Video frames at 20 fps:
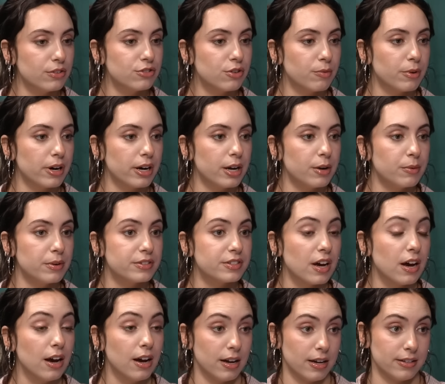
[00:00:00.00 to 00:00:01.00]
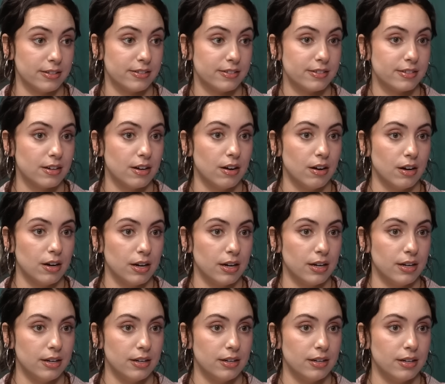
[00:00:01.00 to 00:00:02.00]
don't worry, it was us
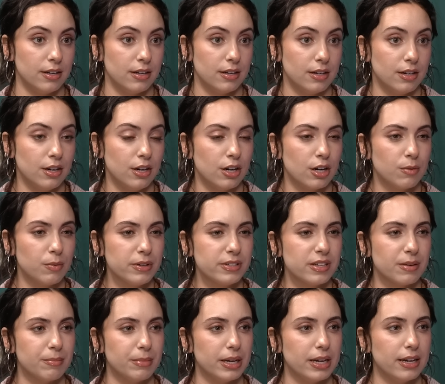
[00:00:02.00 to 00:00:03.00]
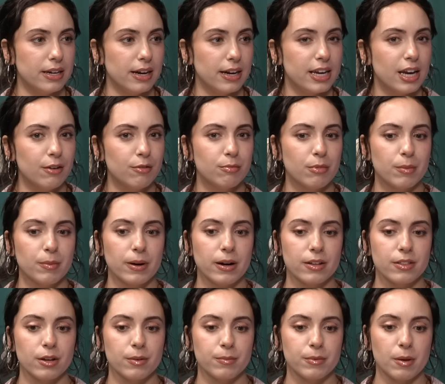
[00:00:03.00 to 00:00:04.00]
on or was it me? I can't remember.
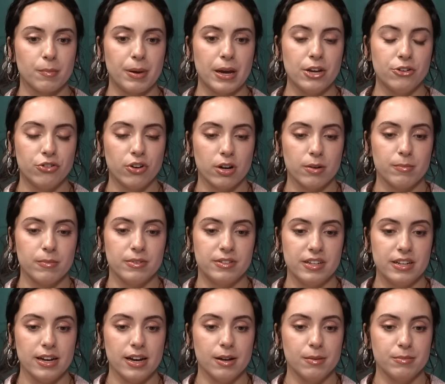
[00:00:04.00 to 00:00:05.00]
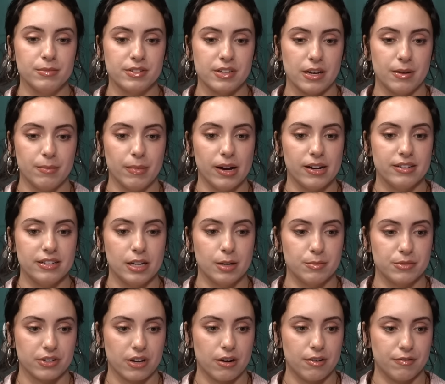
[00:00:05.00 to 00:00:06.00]
The the Patreon DMs and my
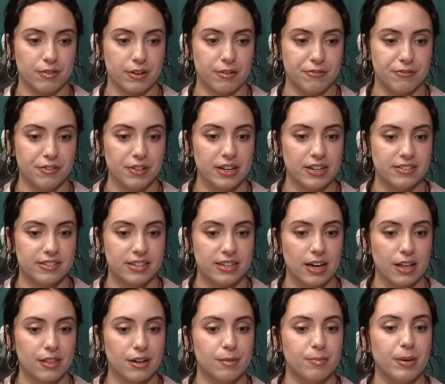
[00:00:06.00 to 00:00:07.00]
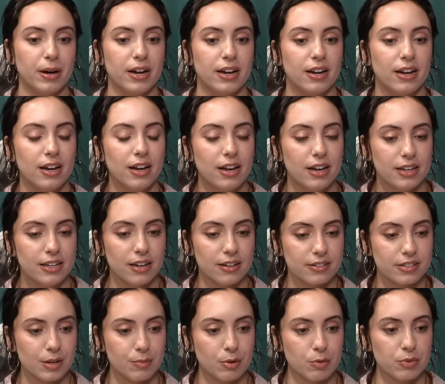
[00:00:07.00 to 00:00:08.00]
DMs kind of conflate together. Mm. But yeah,
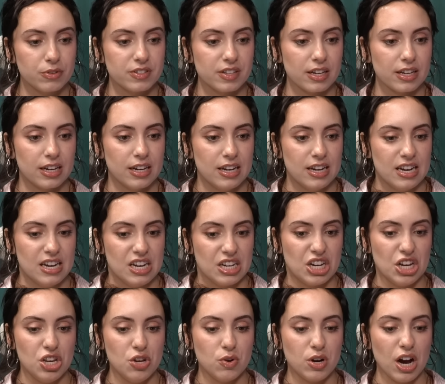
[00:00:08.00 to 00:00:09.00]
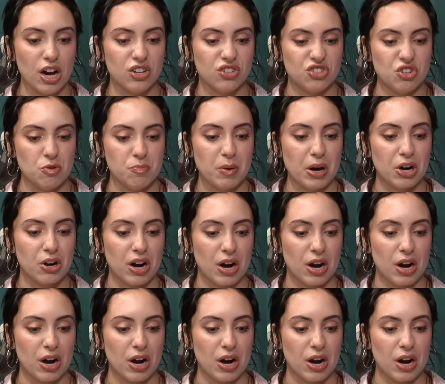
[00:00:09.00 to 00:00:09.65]
someone was like, Can you guys do better